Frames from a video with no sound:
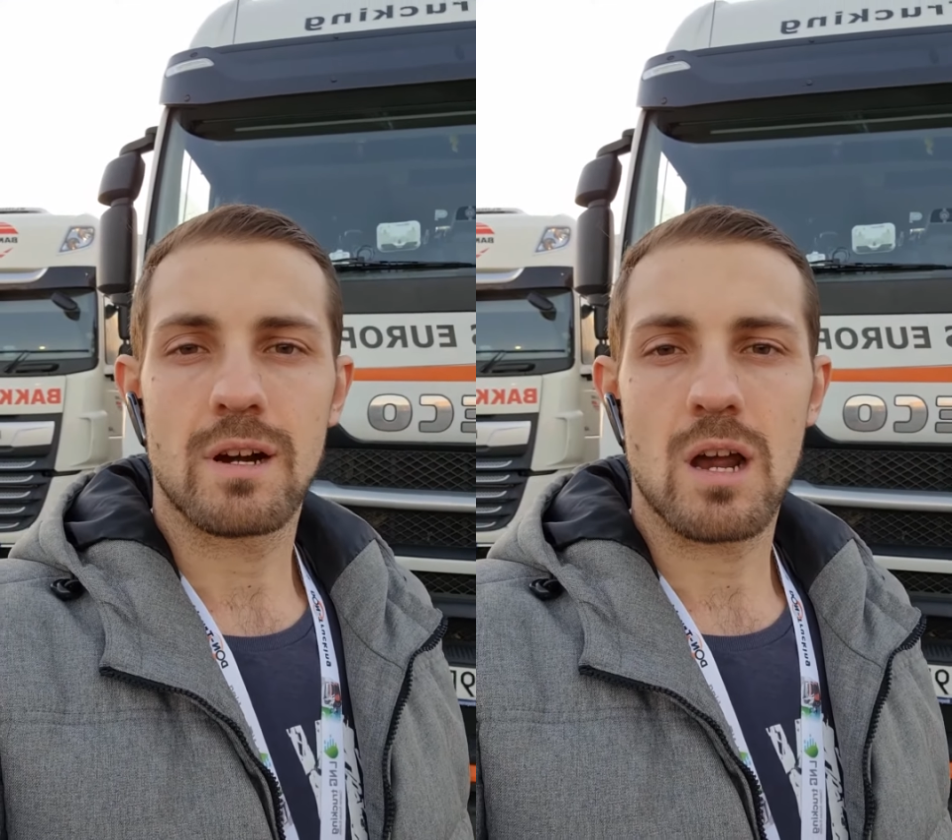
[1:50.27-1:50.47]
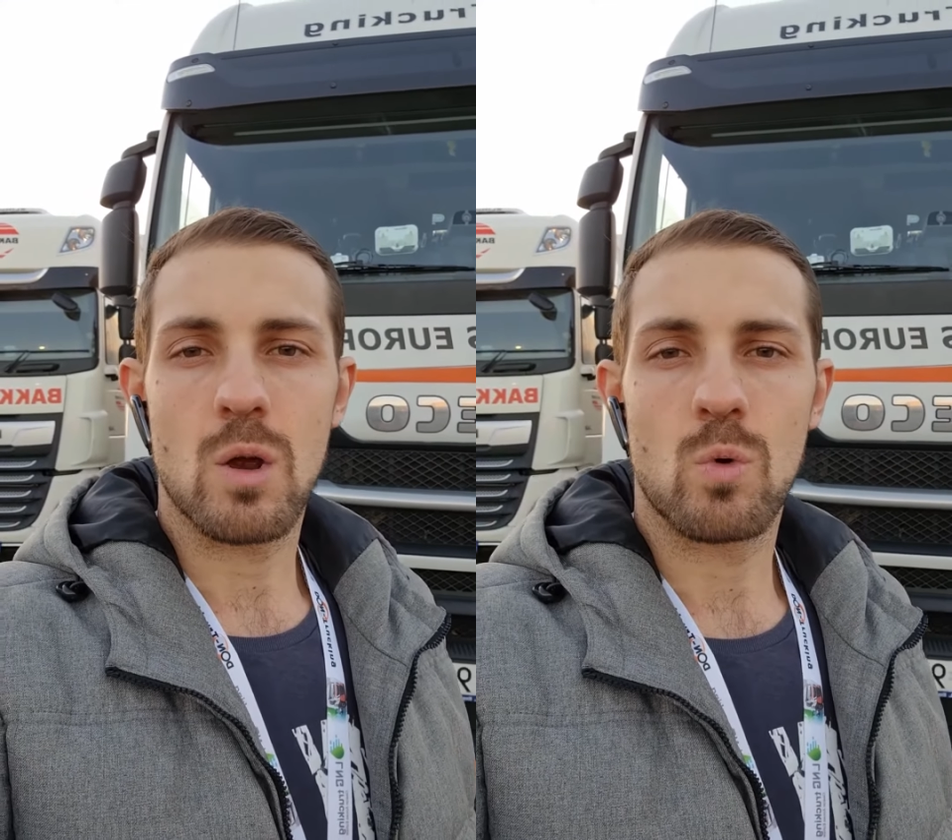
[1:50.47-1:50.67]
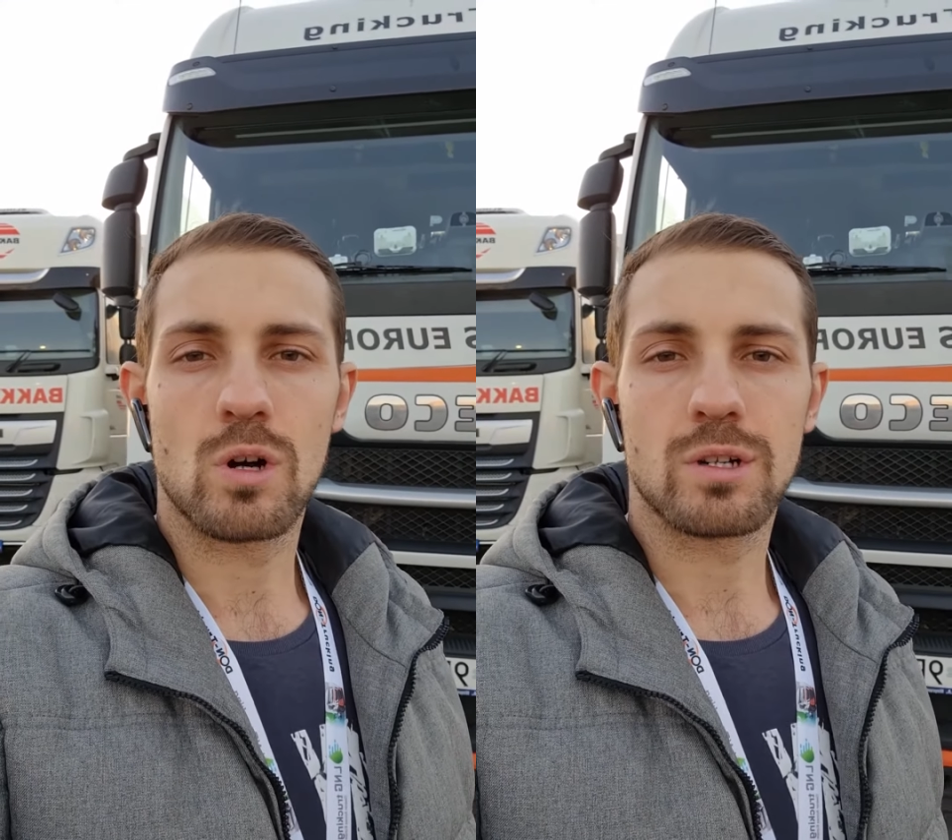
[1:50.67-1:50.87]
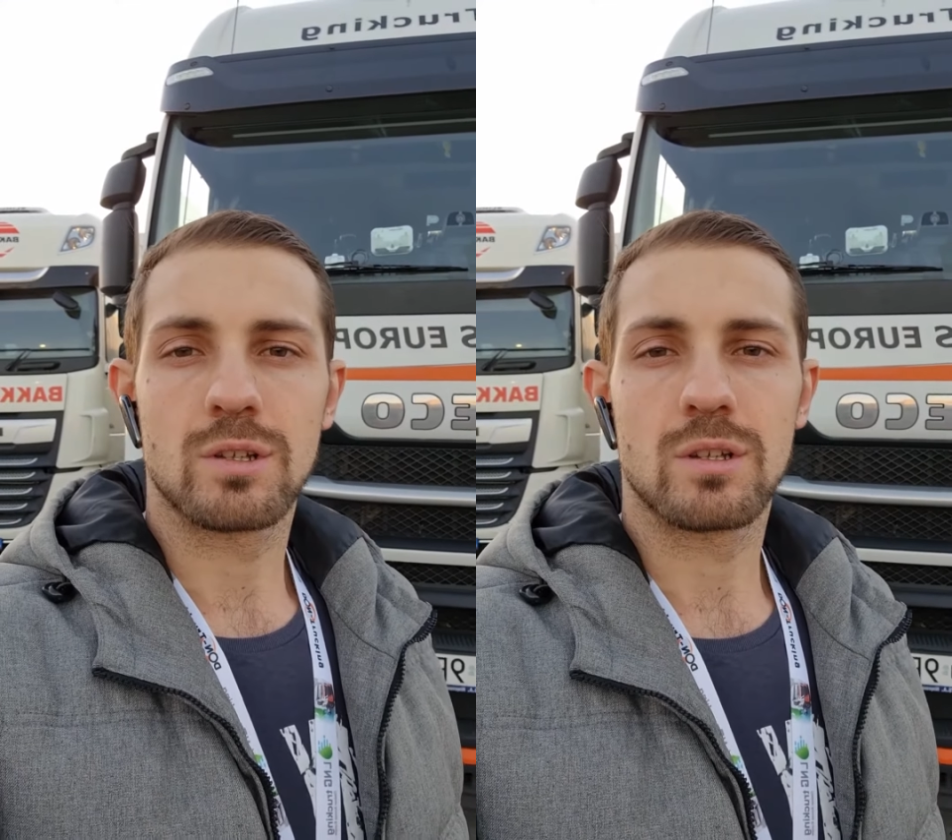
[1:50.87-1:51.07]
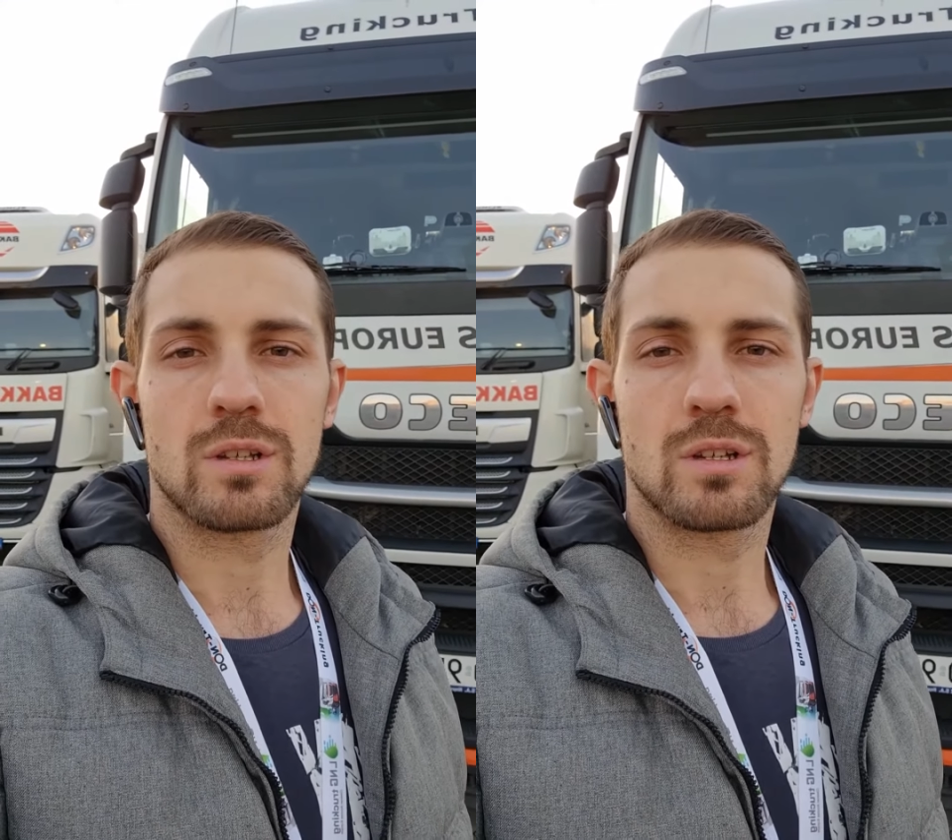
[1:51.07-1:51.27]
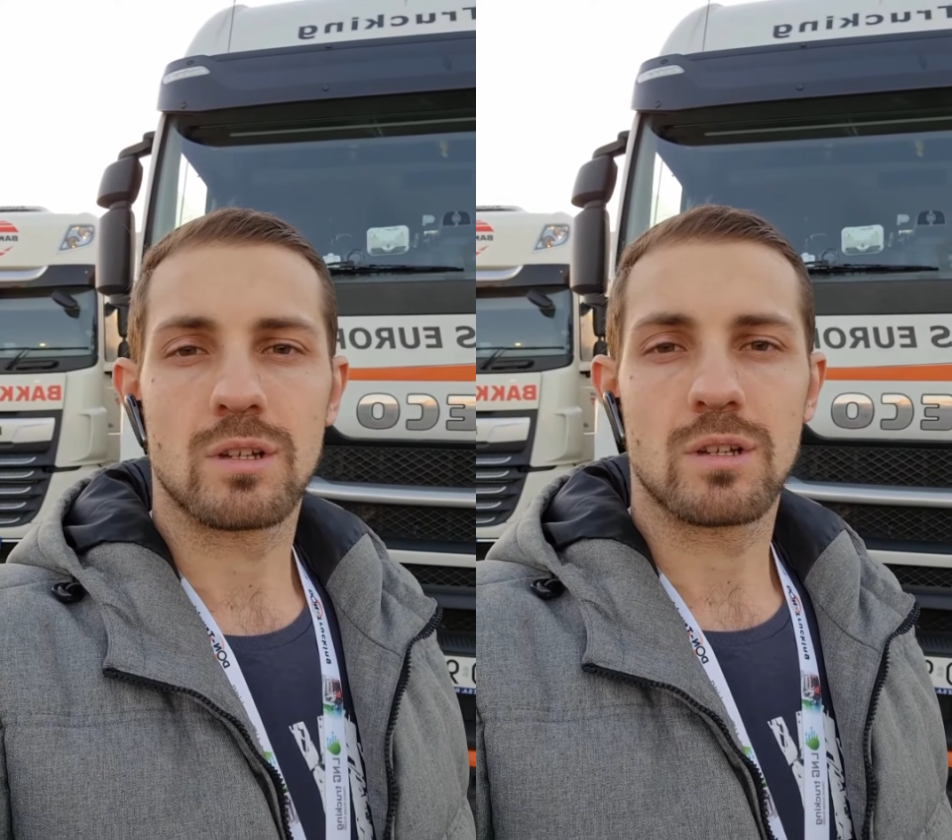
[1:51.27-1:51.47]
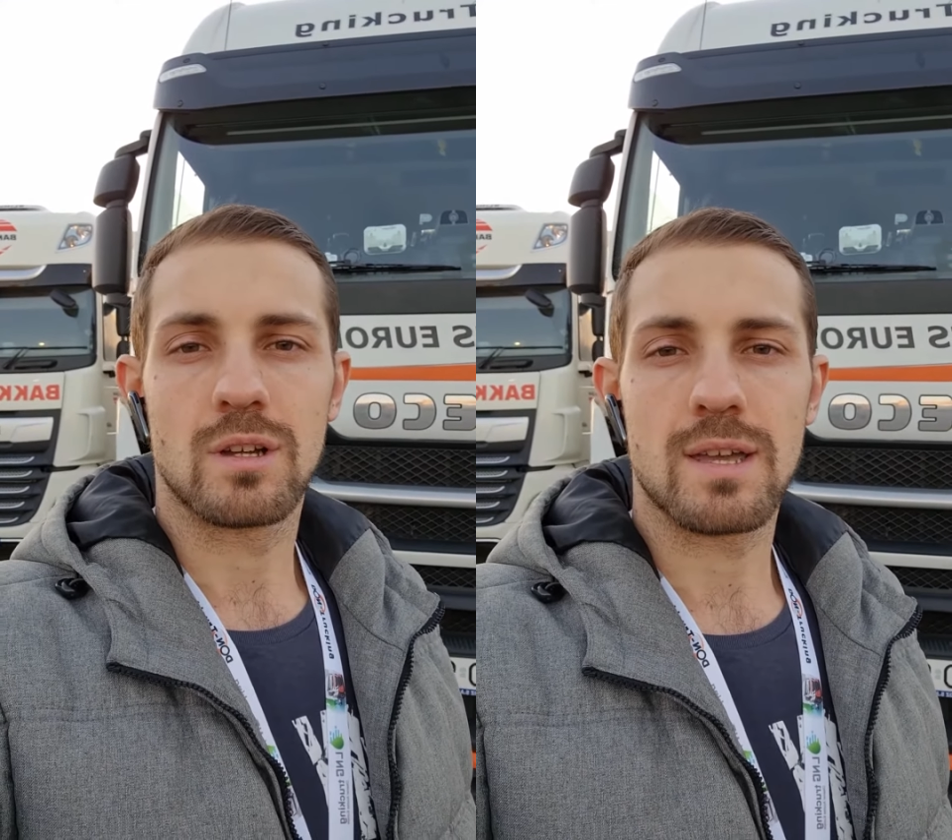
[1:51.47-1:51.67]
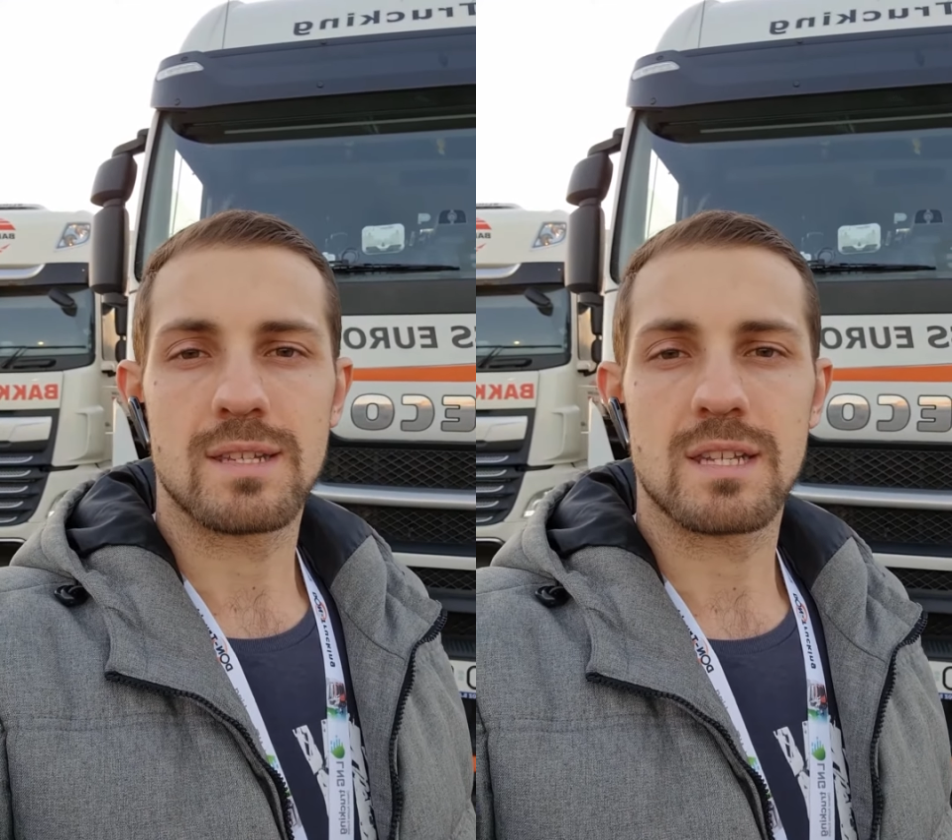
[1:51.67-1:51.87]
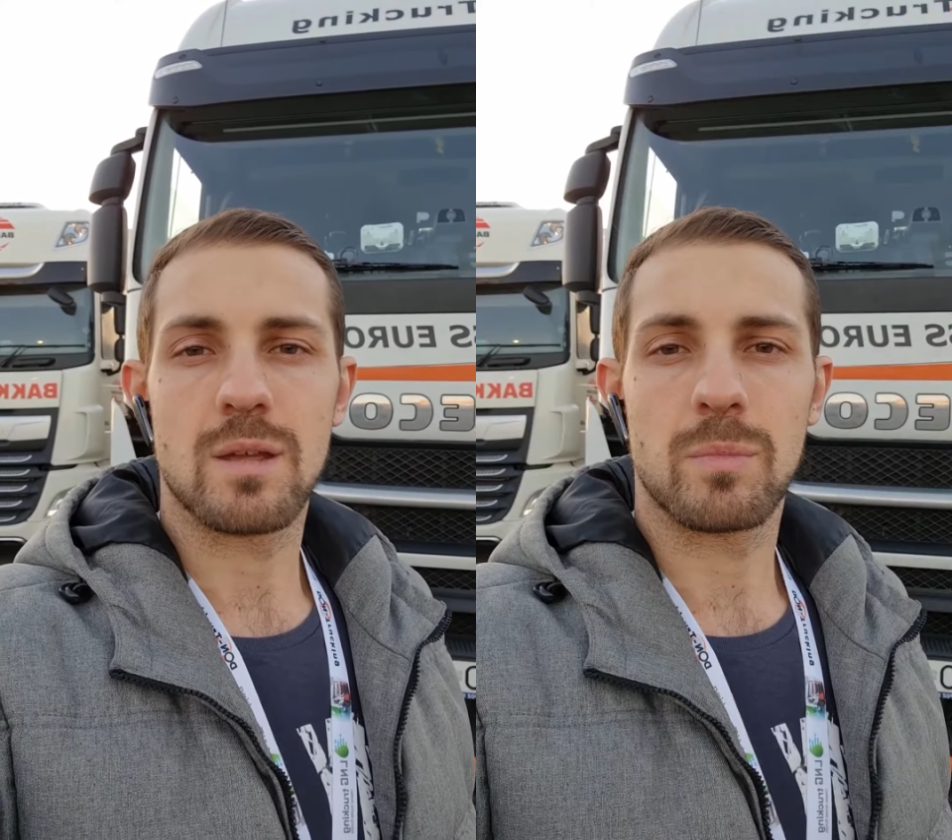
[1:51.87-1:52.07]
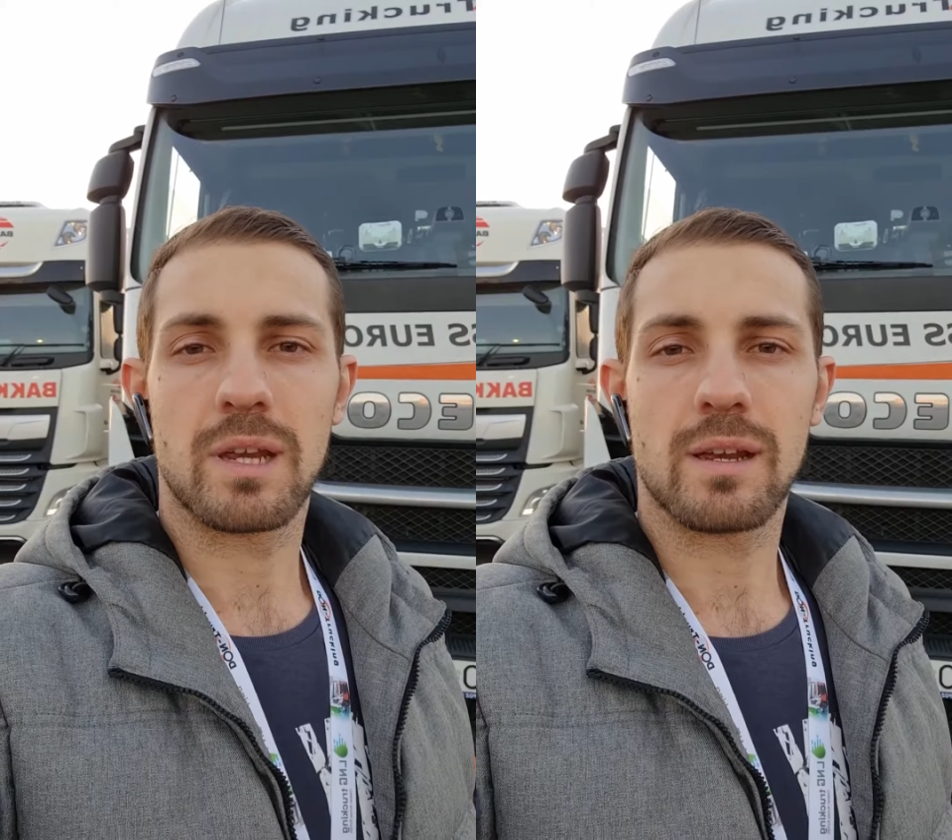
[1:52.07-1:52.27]
I worked as a
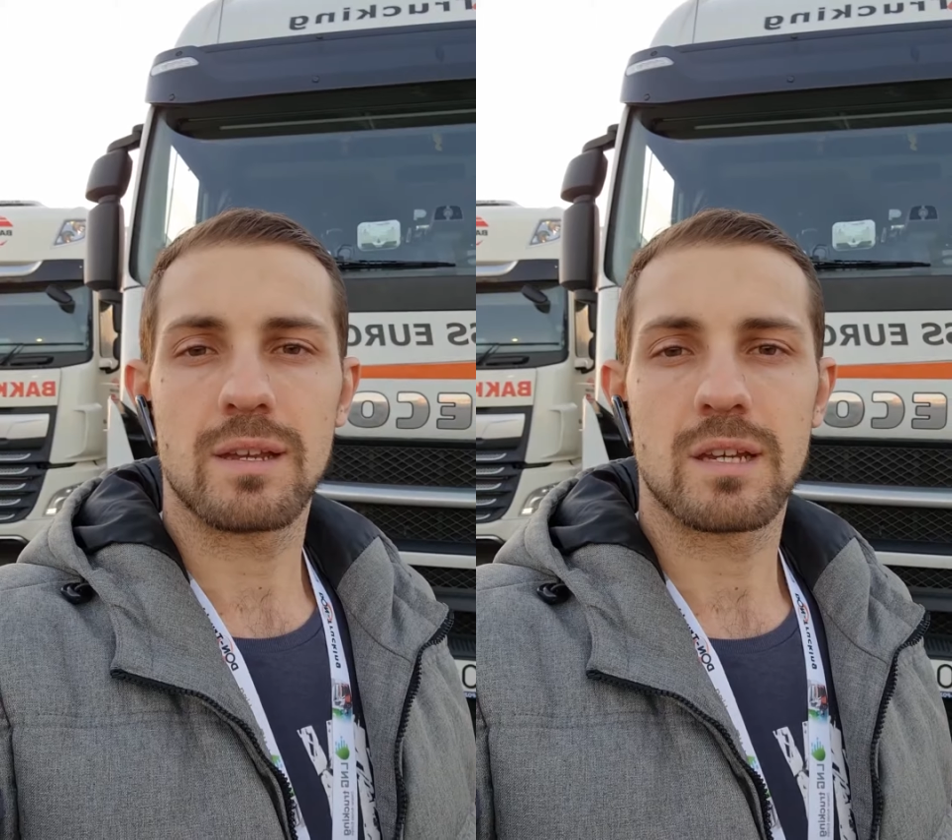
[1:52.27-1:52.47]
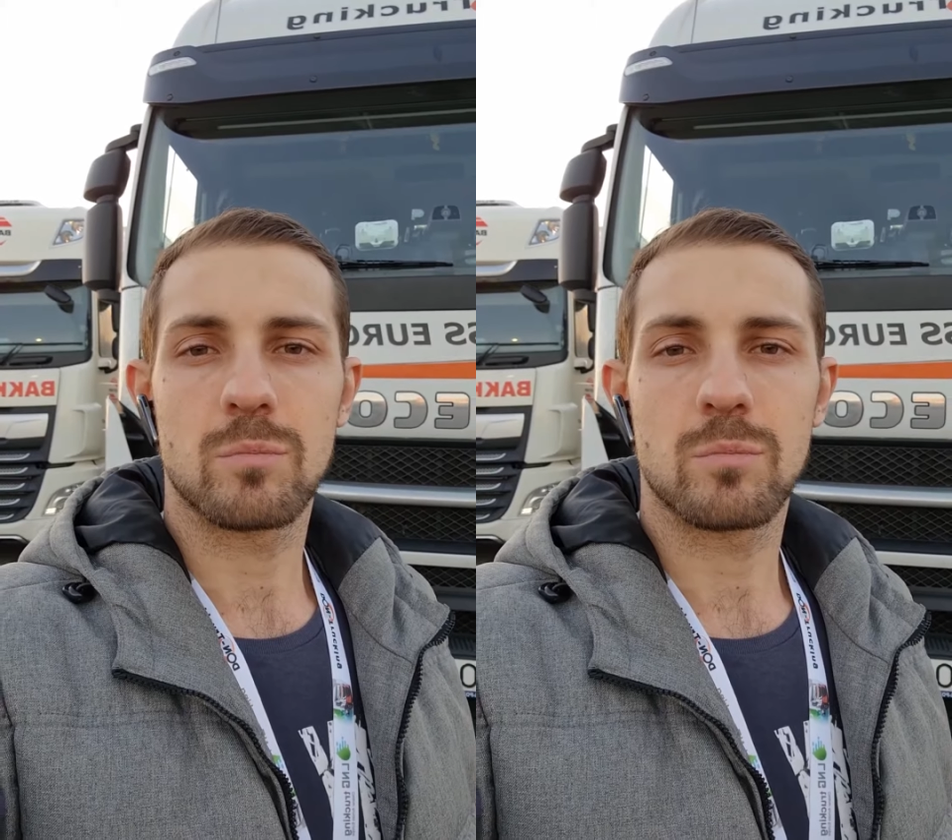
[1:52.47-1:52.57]
mechanic,